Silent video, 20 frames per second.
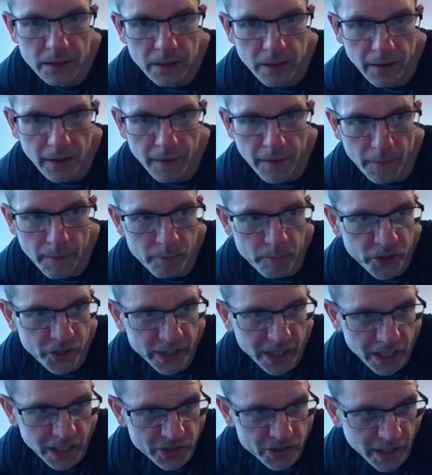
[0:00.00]
Um, you
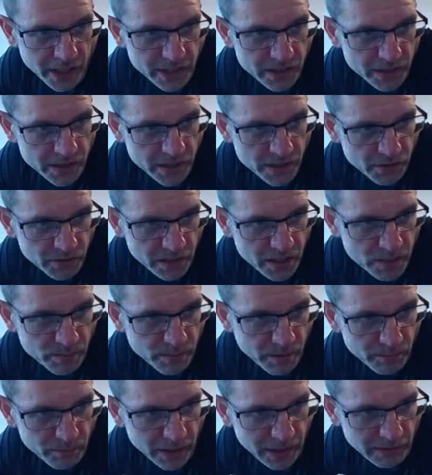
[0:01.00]
can change these
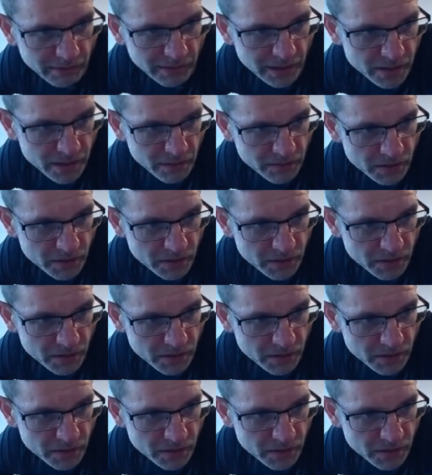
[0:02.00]
transparent backgrounds to have